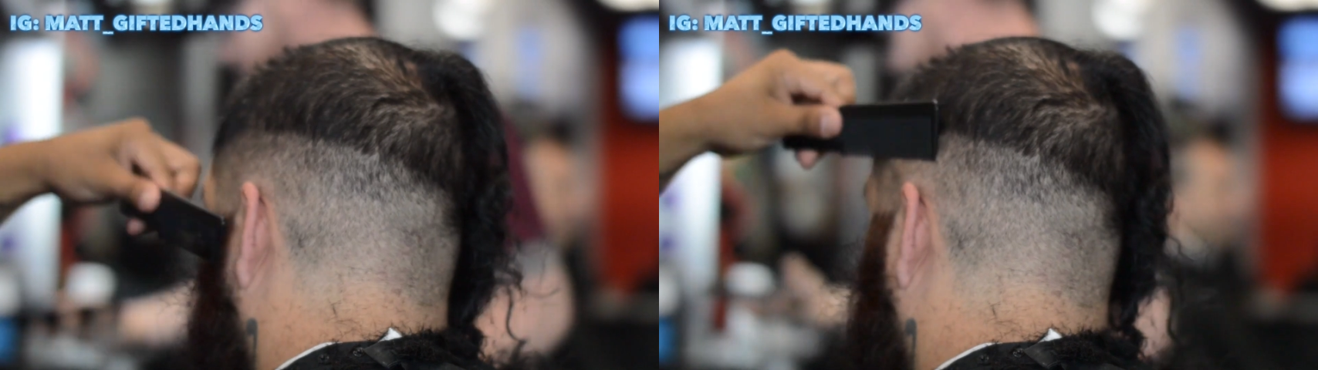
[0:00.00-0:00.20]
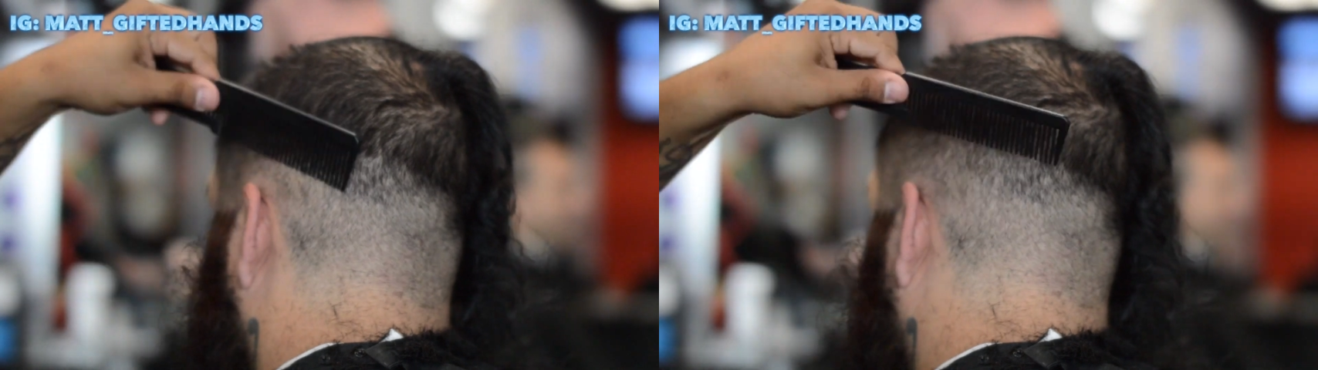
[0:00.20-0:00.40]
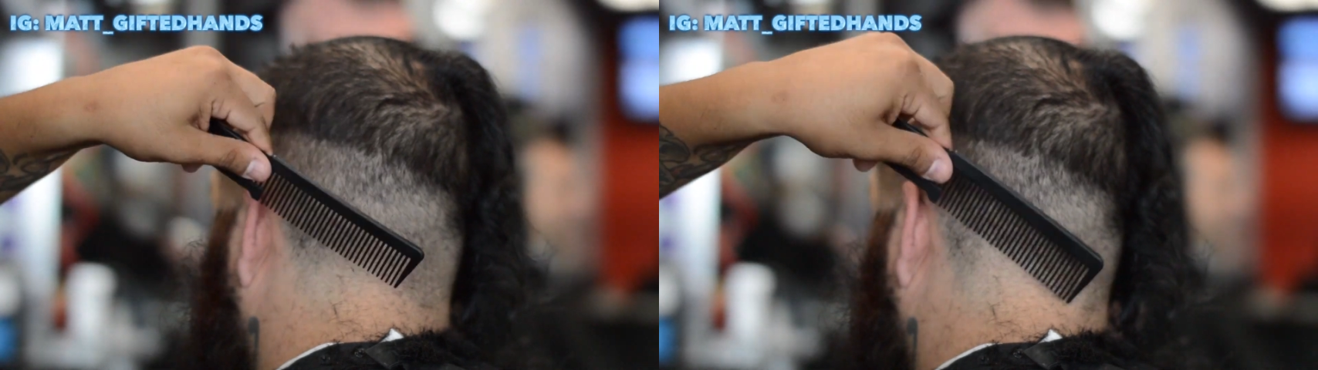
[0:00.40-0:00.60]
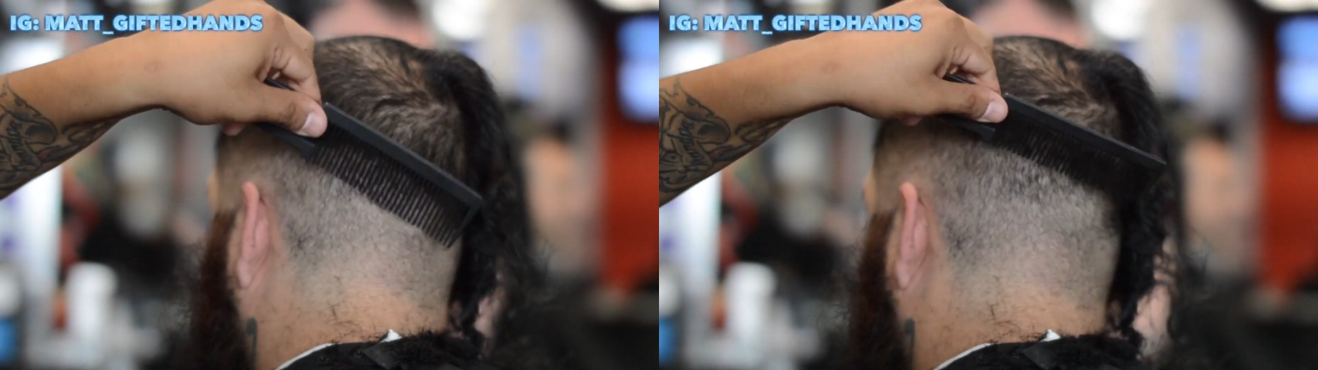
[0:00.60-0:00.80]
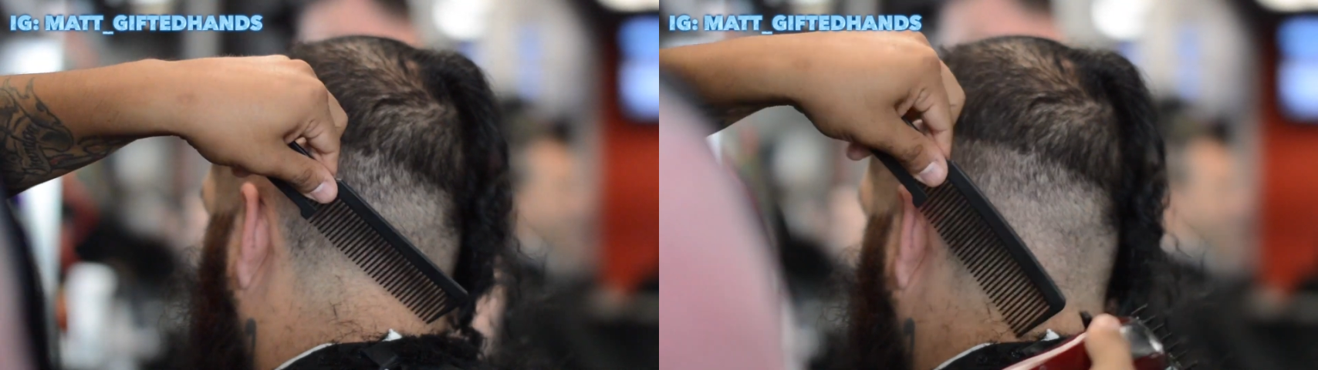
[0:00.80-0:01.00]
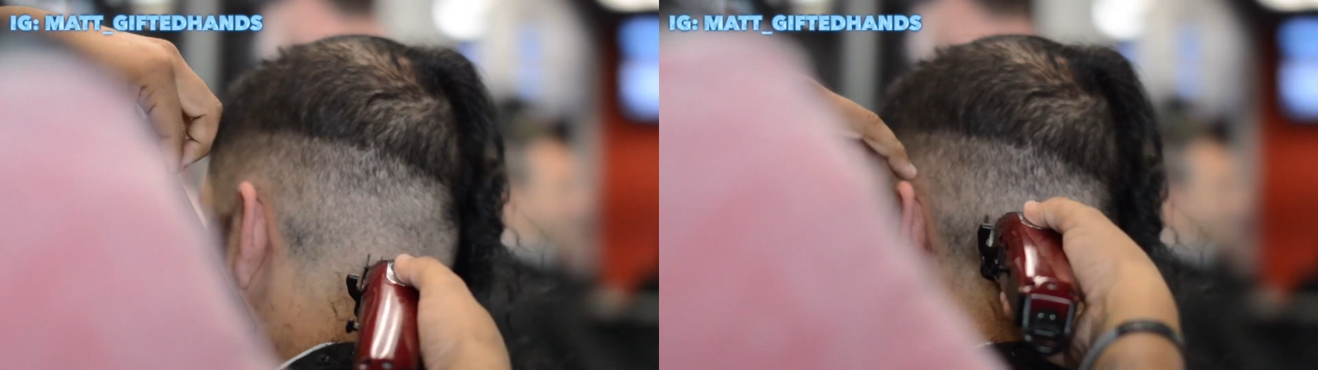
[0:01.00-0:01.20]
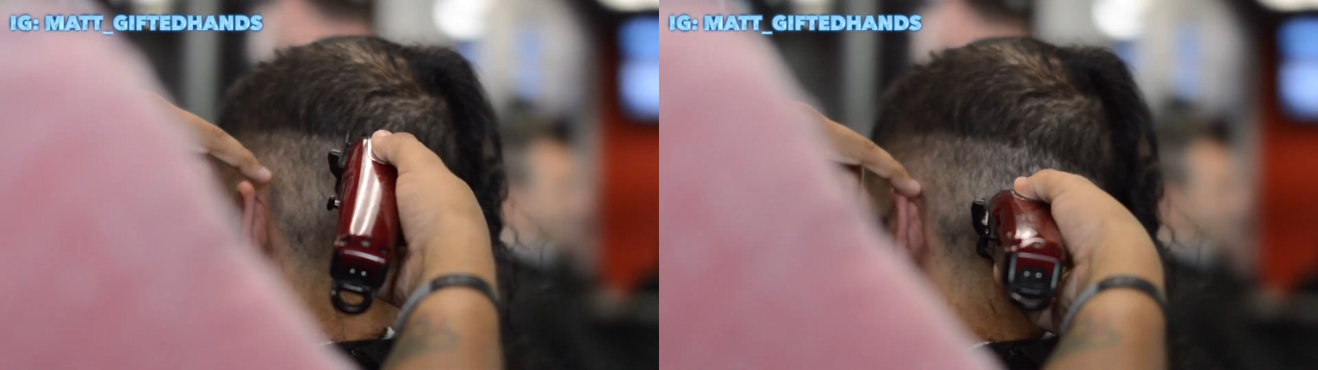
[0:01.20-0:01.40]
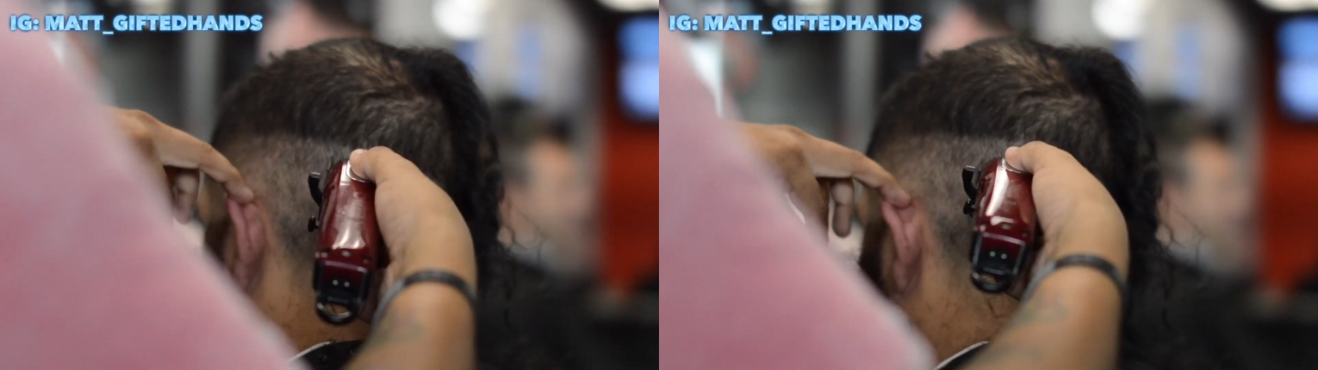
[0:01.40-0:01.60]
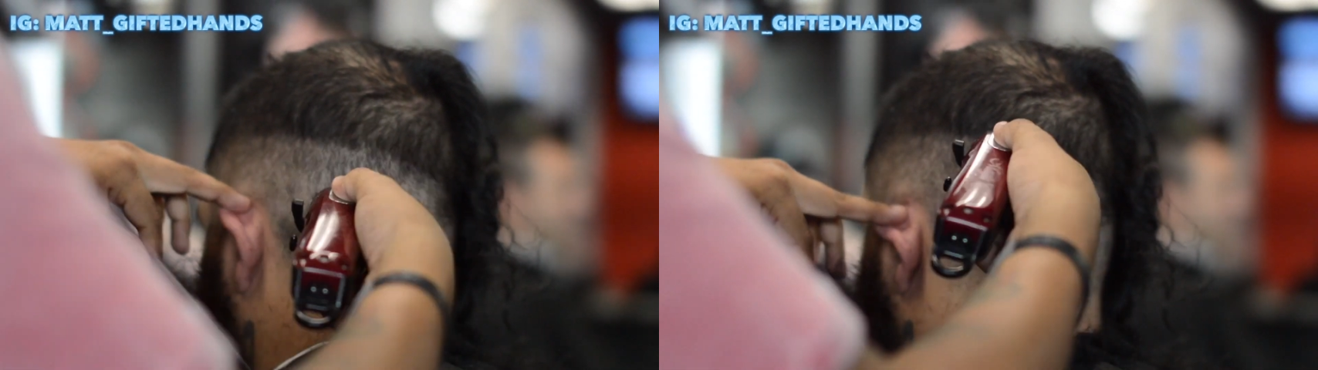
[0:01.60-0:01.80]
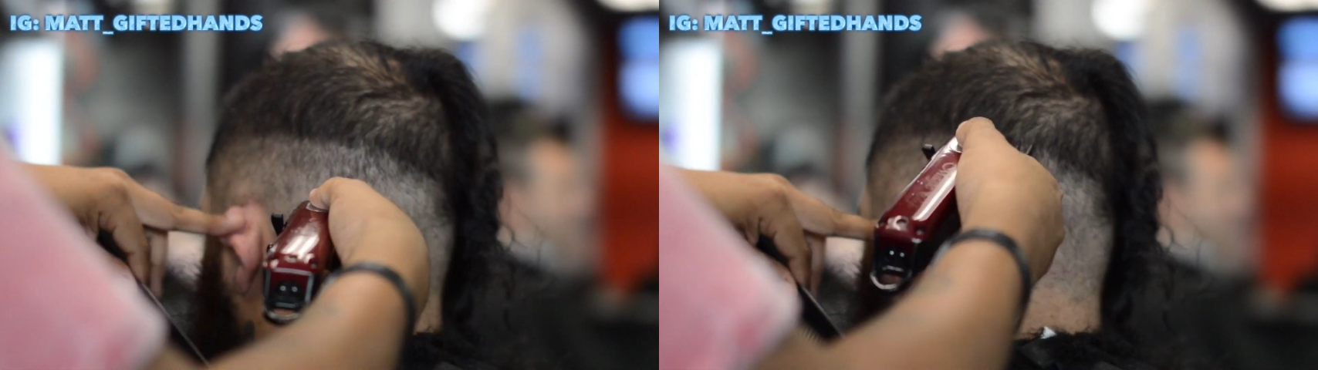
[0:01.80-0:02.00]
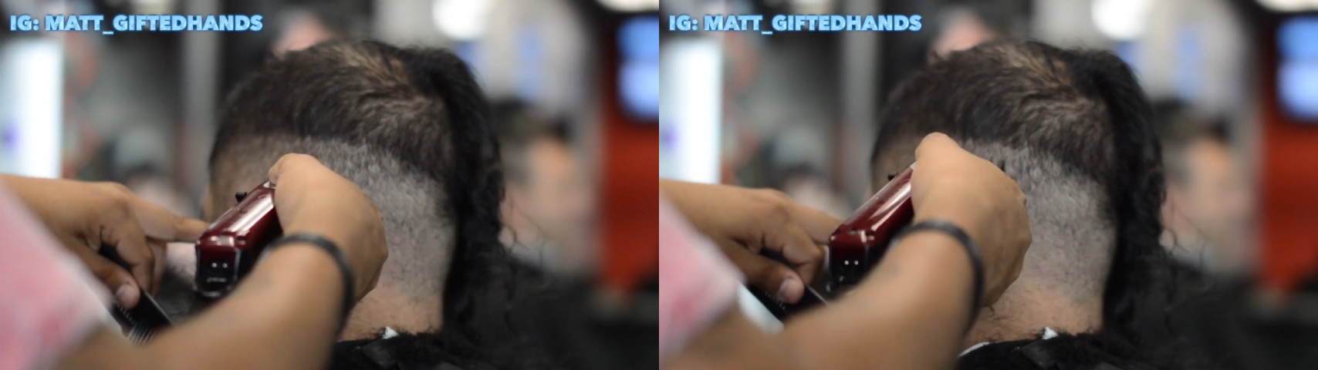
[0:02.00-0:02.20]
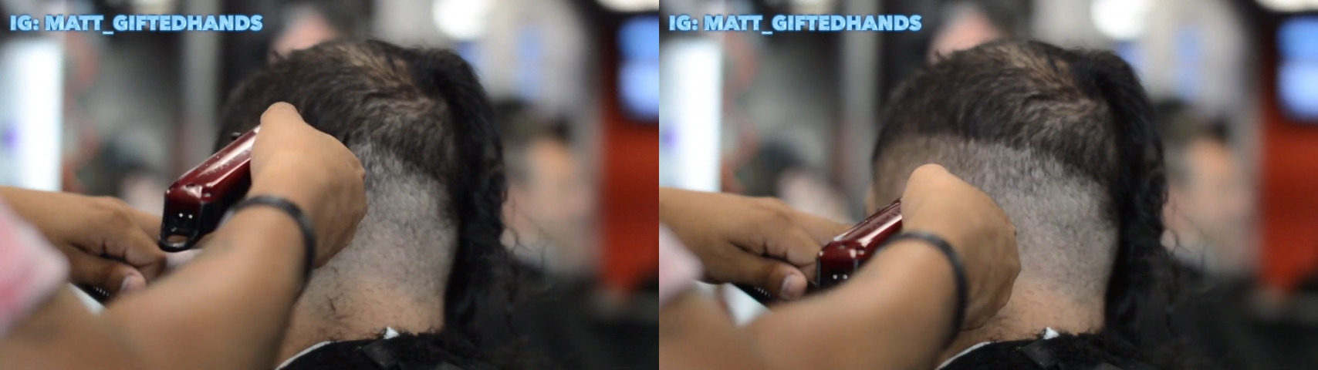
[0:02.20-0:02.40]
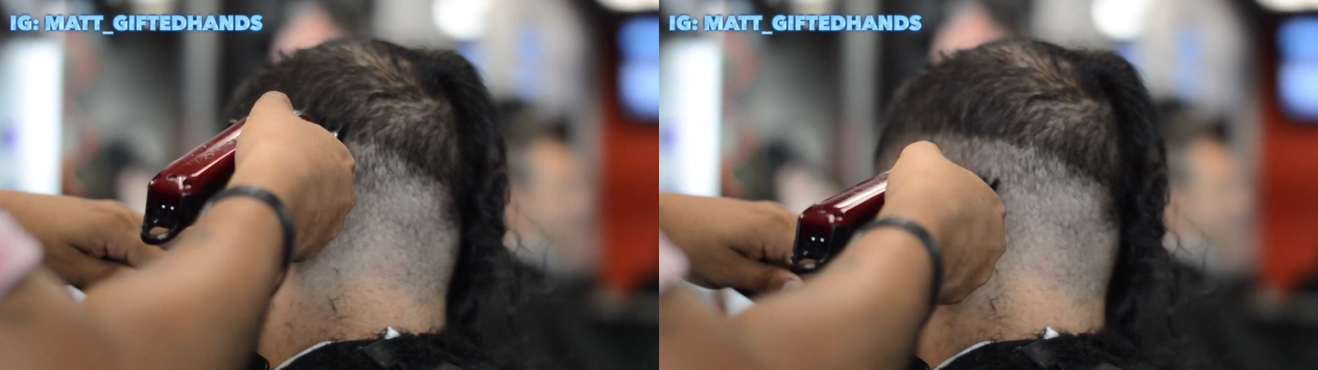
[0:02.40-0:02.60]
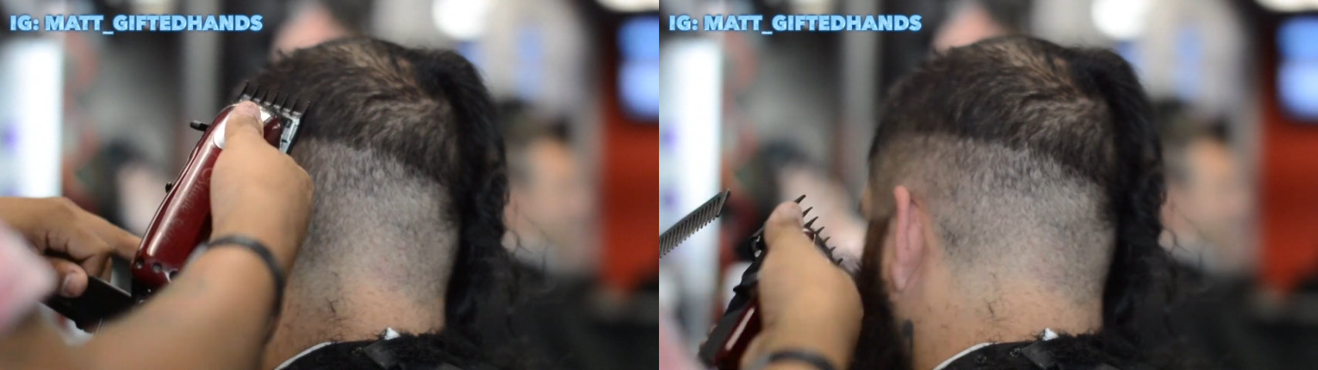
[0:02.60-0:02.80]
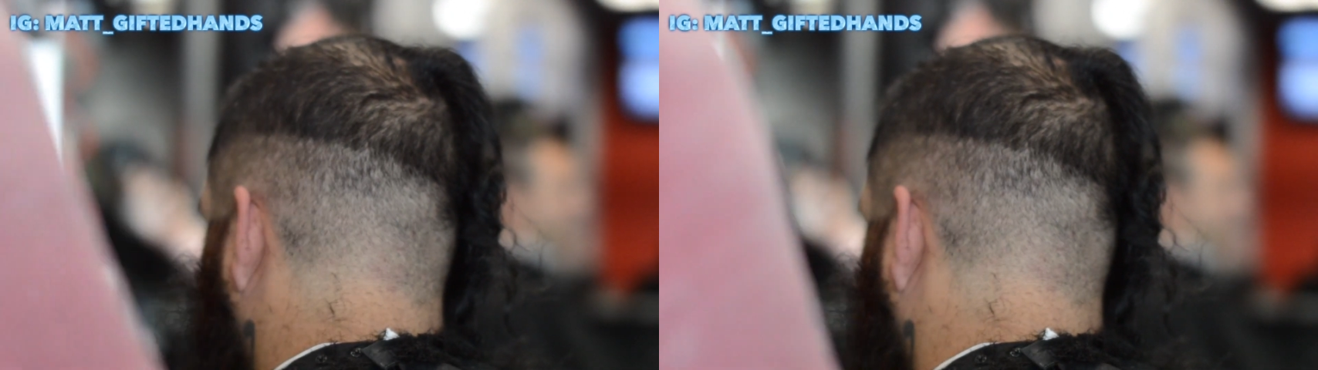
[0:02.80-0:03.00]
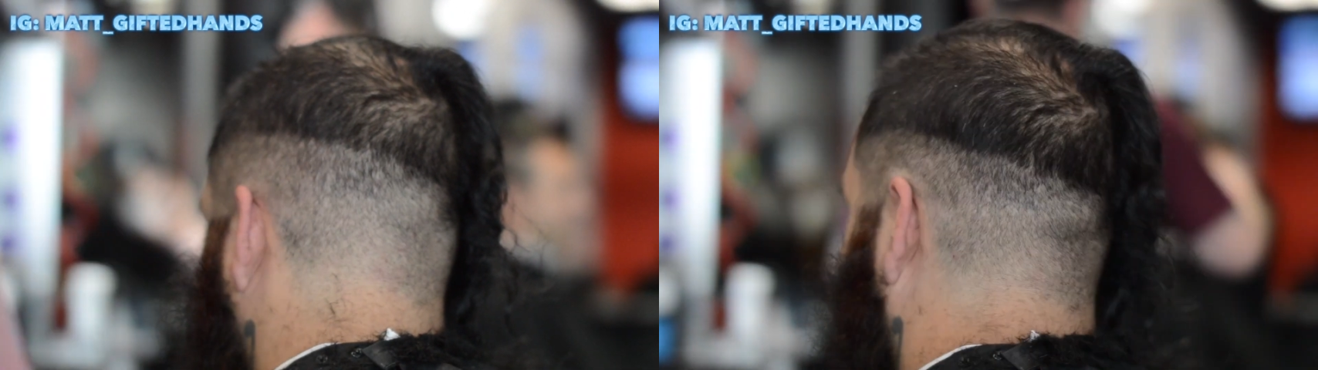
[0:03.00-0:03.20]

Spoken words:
No face is visible, so there are no lips to read.